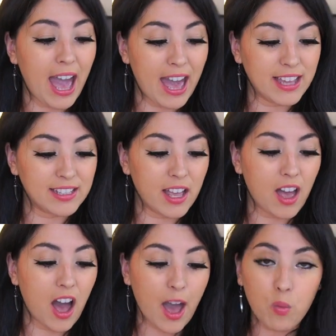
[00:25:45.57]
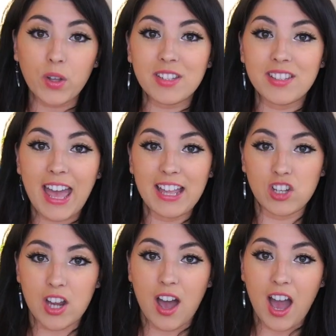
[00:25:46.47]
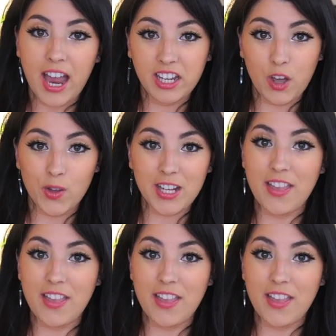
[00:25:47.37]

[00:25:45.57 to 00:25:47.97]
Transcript: And I wanted to end on a high note,